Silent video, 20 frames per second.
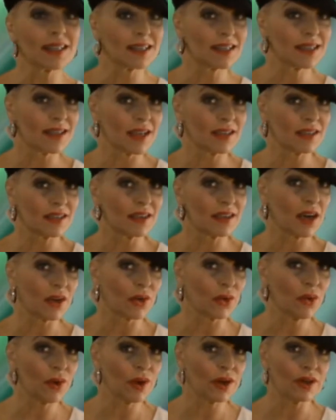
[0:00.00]

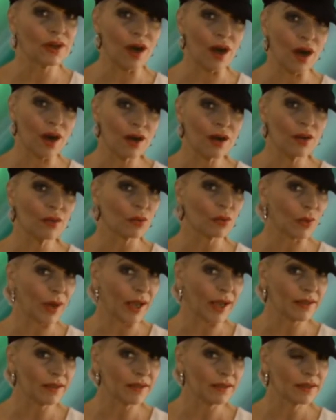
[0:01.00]
sunsigns.org, are
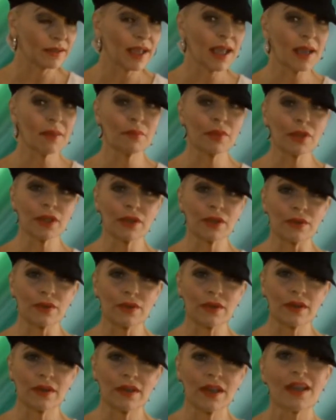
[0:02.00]
red and blue.
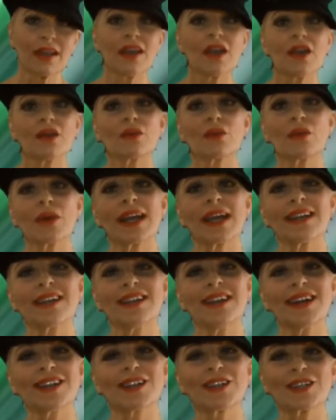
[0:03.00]
Red
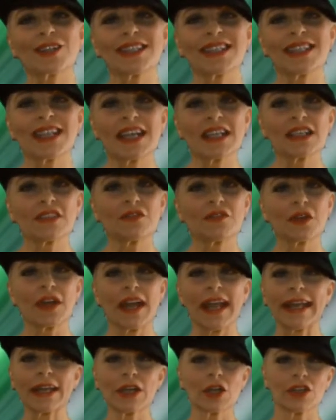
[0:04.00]
color stands
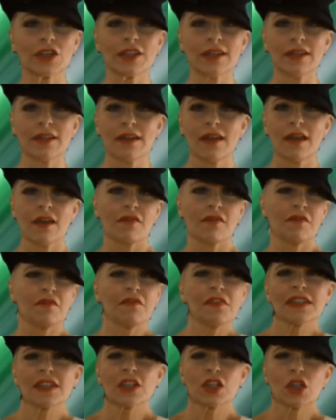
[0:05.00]
for energy,
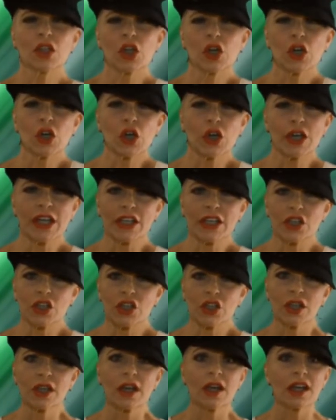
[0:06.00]
physical
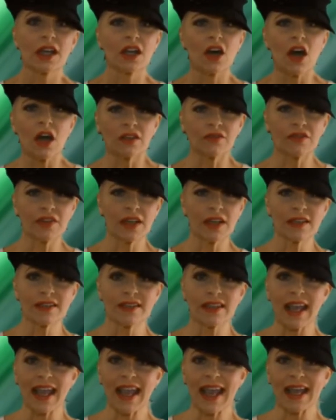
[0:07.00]
courage, confidence,
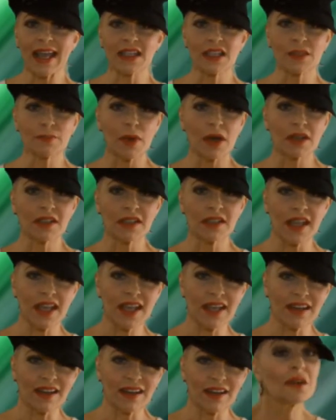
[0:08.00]
and
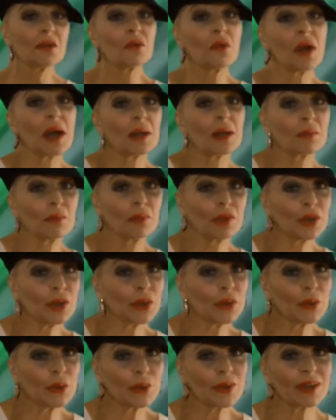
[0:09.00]
spontaneity, while
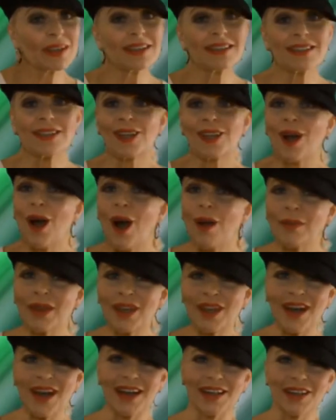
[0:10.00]
blue is a
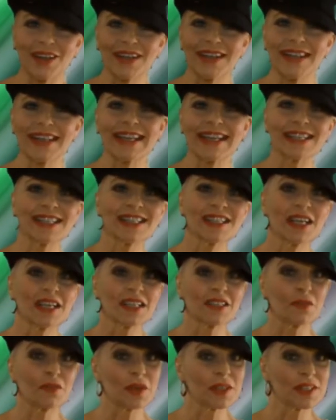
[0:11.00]
calming color that
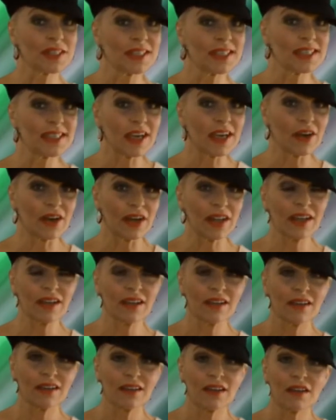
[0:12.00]
stands for
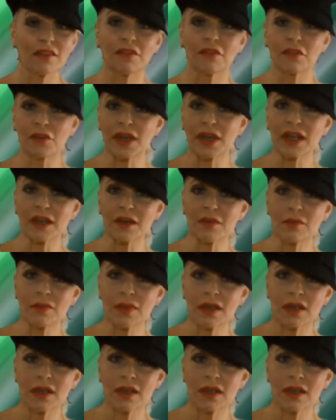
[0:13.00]
sincerity, freedom,